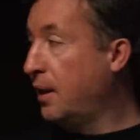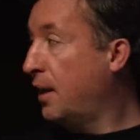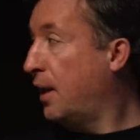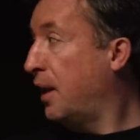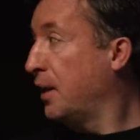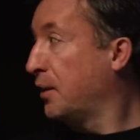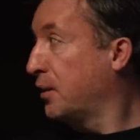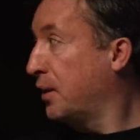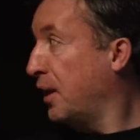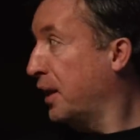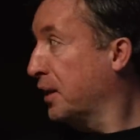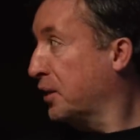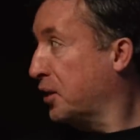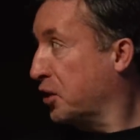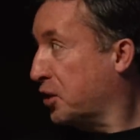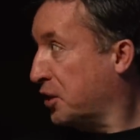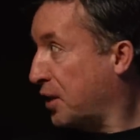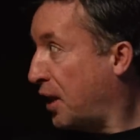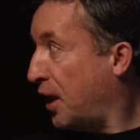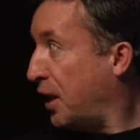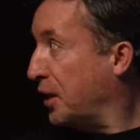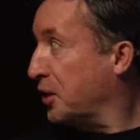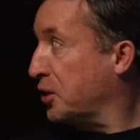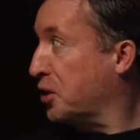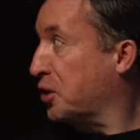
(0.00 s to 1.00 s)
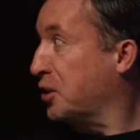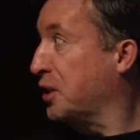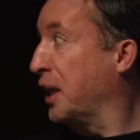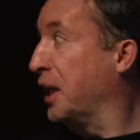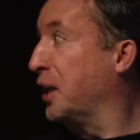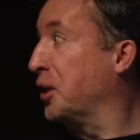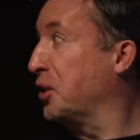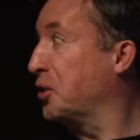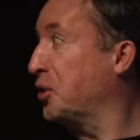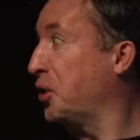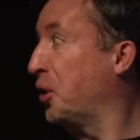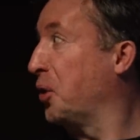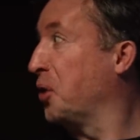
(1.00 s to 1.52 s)
and like to start and
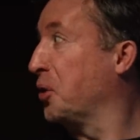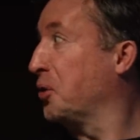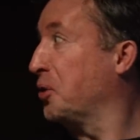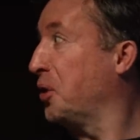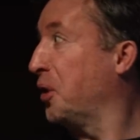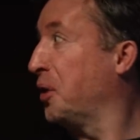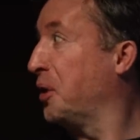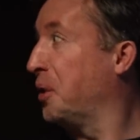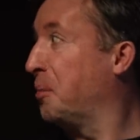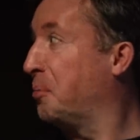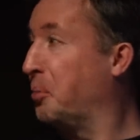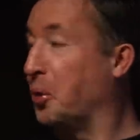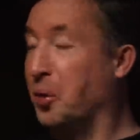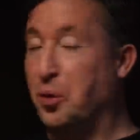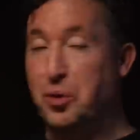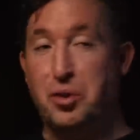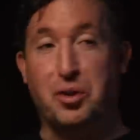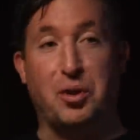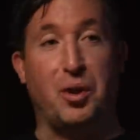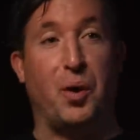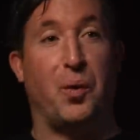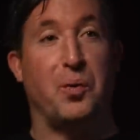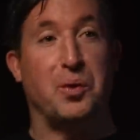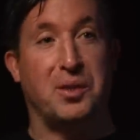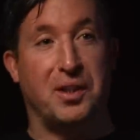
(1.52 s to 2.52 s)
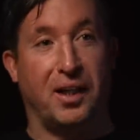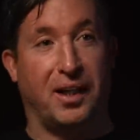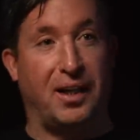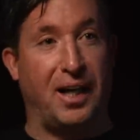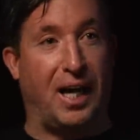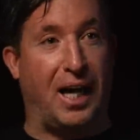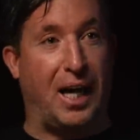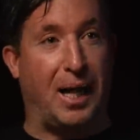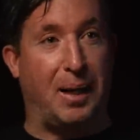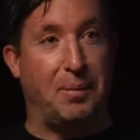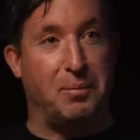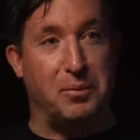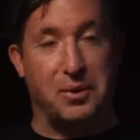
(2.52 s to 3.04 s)
sing songs on the bus, going to
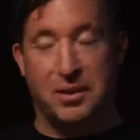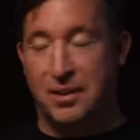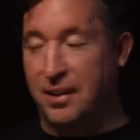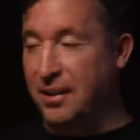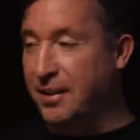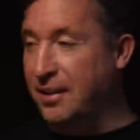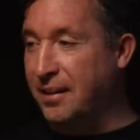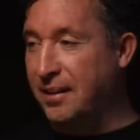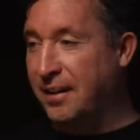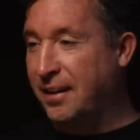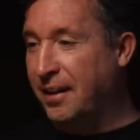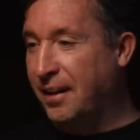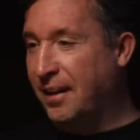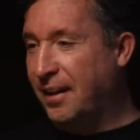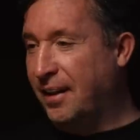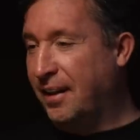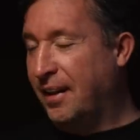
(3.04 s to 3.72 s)
games, and